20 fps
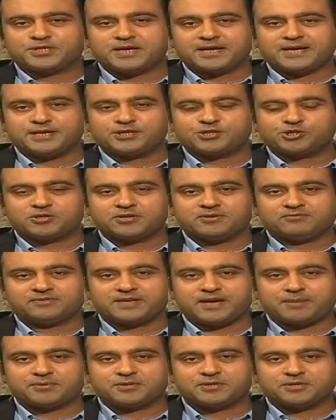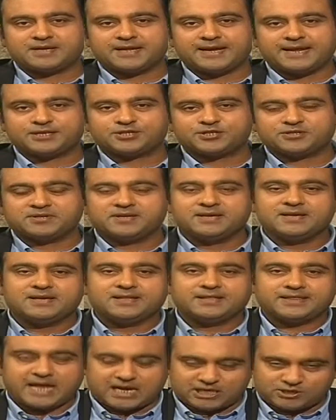edition of Capital Connection.
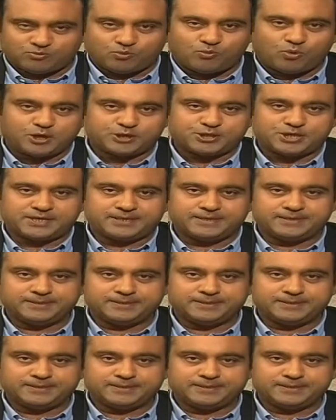Thanks for watching.